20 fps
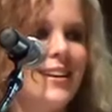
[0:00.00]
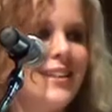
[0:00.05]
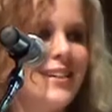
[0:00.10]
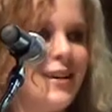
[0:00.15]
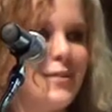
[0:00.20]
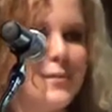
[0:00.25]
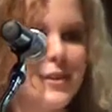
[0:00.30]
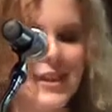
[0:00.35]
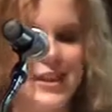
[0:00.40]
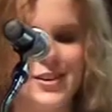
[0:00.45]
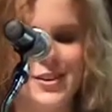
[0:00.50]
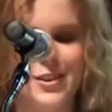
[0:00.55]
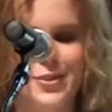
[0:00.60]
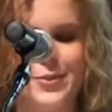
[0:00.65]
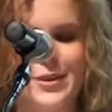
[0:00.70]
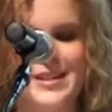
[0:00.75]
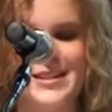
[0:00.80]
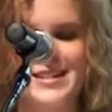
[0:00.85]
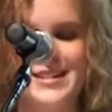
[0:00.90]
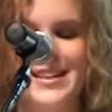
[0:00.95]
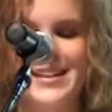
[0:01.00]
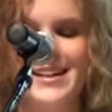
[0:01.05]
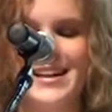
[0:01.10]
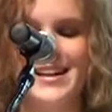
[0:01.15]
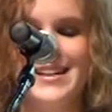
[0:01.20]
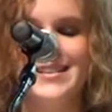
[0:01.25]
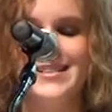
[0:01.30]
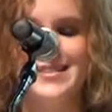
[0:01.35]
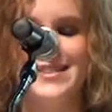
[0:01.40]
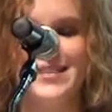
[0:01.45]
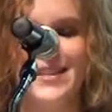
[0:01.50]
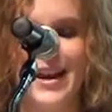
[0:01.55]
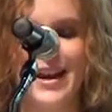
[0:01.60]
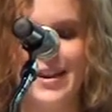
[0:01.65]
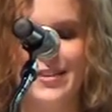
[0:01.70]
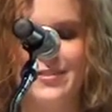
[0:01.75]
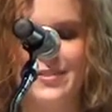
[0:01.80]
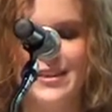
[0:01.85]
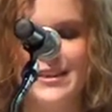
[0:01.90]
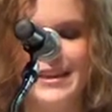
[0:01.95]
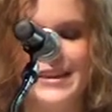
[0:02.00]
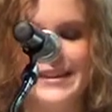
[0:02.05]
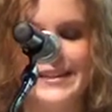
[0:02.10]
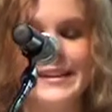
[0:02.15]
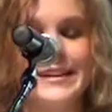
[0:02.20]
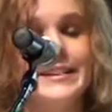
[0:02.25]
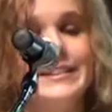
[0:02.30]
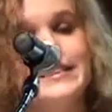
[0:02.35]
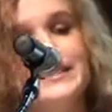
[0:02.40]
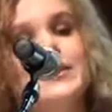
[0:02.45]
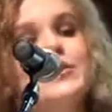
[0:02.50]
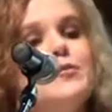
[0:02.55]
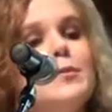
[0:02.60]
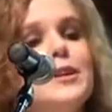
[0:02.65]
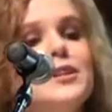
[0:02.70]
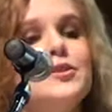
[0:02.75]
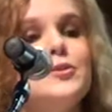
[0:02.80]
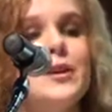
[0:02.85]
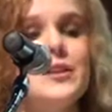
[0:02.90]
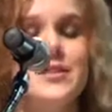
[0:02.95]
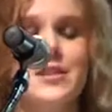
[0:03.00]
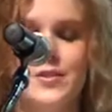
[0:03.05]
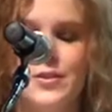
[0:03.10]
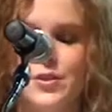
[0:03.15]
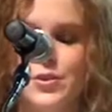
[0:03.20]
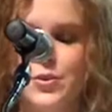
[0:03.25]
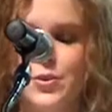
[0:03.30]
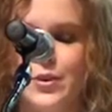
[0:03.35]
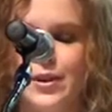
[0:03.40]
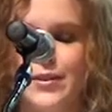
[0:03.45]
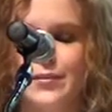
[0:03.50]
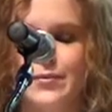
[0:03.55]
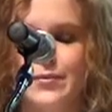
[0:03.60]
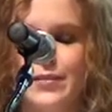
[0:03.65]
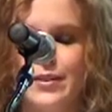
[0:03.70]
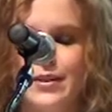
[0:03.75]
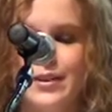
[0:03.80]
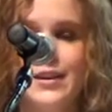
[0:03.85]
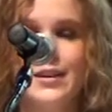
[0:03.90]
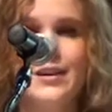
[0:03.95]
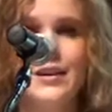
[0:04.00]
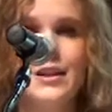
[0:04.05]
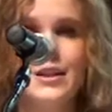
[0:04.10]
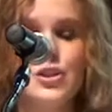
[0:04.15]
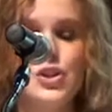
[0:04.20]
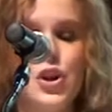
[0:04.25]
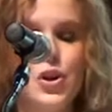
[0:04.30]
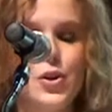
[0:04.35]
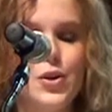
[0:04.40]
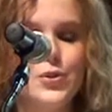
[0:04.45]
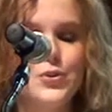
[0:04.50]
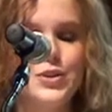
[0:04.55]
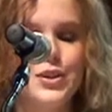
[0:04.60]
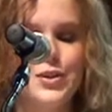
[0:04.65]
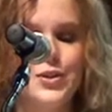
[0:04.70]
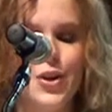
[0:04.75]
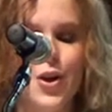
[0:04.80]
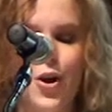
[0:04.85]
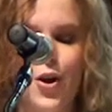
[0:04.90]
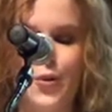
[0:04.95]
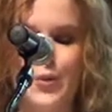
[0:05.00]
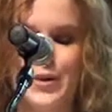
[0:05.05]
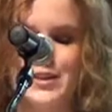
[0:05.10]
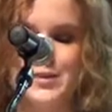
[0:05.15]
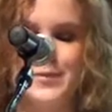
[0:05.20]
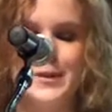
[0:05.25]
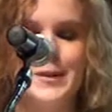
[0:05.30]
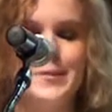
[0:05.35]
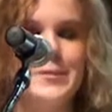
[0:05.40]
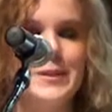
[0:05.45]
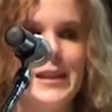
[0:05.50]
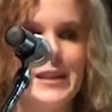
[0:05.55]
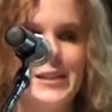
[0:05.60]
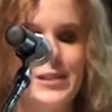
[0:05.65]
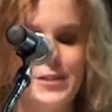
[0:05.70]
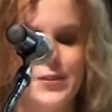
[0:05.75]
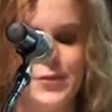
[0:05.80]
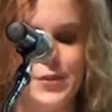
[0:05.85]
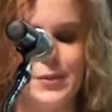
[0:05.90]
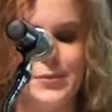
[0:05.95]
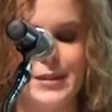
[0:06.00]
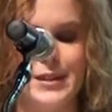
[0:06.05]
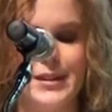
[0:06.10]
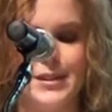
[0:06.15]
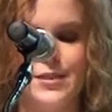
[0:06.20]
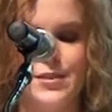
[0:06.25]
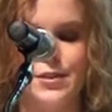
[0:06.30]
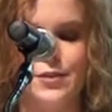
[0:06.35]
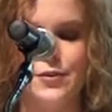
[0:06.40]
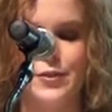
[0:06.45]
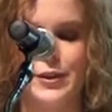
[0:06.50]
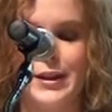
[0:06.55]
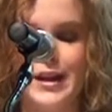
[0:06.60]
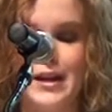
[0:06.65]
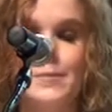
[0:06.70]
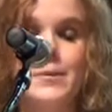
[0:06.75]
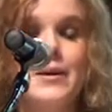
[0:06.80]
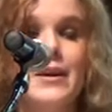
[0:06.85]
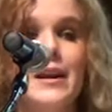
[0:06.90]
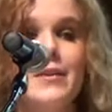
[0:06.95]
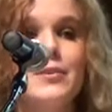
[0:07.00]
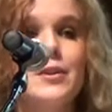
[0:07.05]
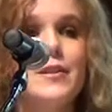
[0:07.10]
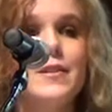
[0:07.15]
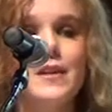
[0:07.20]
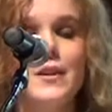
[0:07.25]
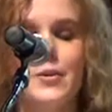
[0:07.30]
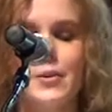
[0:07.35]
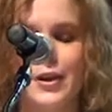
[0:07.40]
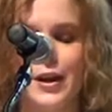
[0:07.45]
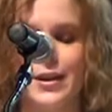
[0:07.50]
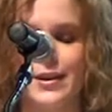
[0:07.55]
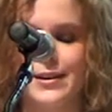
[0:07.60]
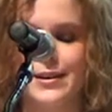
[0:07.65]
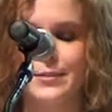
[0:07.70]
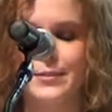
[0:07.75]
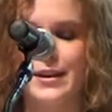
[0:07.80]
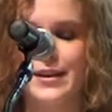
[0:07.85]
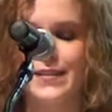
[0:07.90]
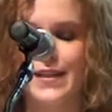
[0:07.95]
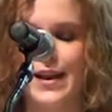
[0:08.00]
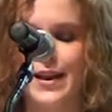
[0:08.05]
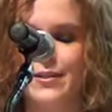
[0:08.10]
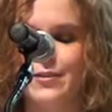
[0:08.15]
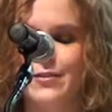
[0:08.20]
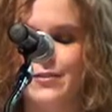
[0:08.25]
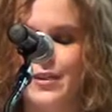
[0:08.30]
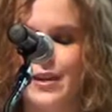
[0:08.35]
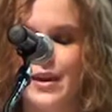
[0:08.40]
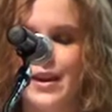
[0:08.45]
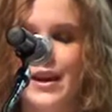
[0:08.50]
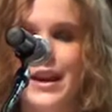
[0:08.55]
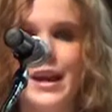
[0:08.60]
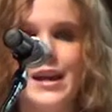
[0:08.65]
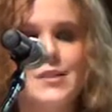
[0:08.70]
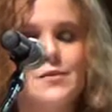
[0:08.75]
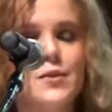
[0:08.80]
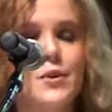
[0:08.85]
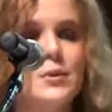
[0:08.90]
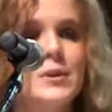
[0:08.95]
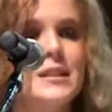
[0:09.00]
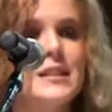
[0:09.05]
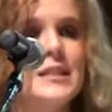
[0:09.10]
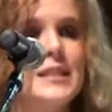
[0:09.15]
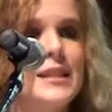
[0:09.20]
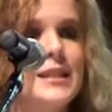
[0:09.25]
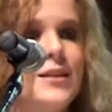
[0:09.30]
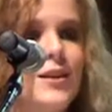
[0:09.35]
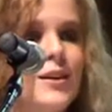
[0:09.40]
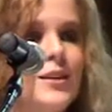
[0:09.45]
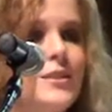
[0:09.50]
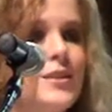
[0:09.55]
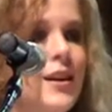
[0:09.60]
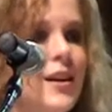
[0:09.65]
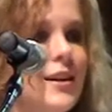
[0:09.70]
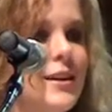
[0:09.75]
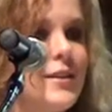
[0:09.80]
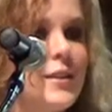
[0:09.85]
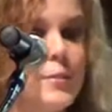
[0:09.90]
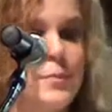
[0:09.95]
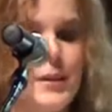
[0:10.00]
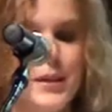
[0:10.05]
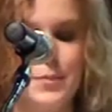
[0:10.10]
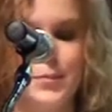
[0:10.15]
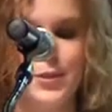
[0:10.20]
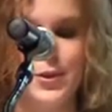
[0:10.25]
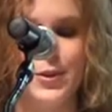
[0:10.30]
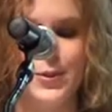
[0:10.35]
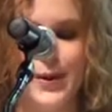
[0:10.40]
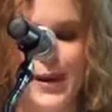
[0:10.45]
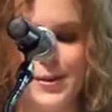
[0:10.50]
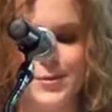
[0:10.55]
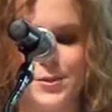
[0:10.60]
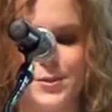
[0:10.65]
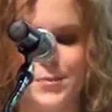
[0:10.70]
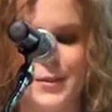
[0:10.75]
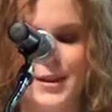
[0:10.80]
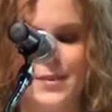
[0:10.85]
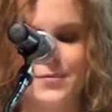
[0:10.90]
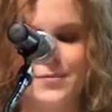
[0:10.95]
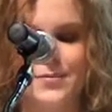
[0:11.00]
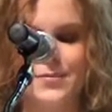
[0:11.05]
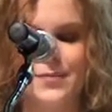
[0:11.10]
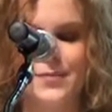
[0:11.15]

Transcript: Coming in on Wednesday nights, I feel like I can leave my stress at the door. Logos has always been a place for me to forget about everything going on in my life and focus in on God and the people around me.